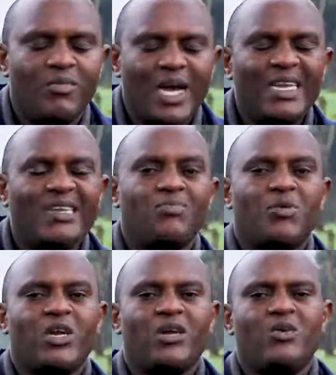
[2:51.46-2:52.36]
Irish
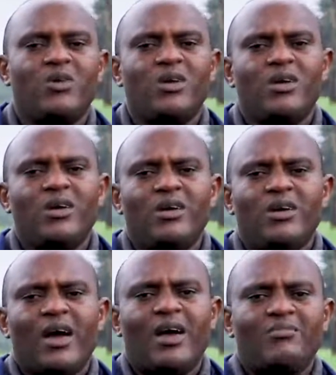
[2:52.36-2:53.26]
potato
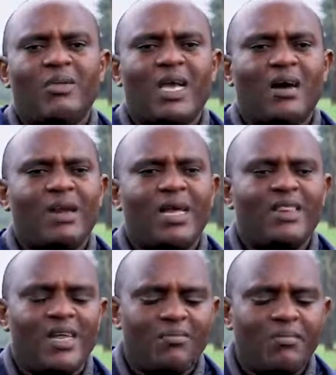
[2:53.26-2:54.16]
has become
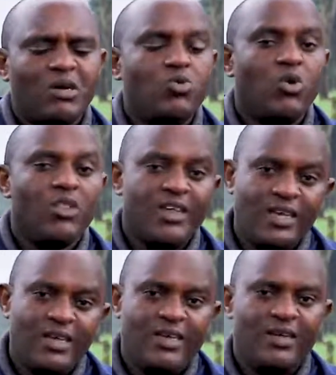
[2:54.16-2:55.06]
like the number two or
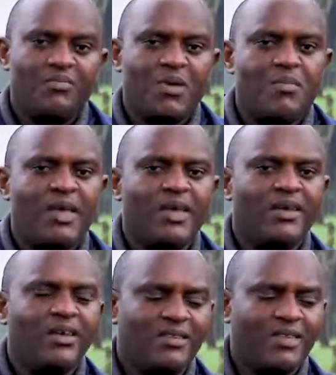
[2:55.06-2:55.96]
three.
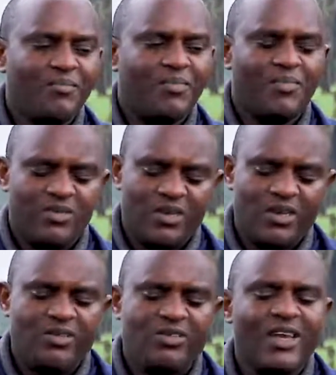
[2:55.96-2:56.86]
Maybe in some
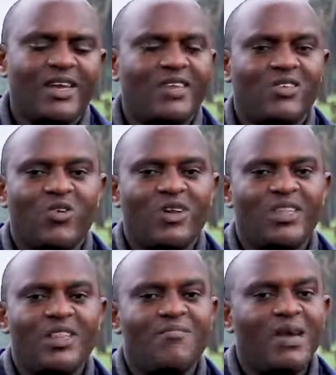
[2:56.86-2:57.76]
societies,
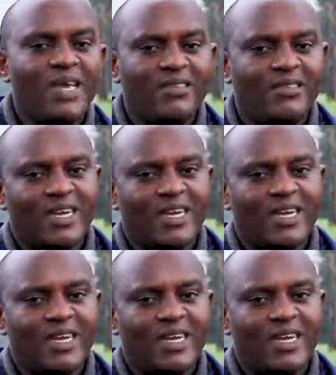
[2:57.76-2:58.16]
only the maize,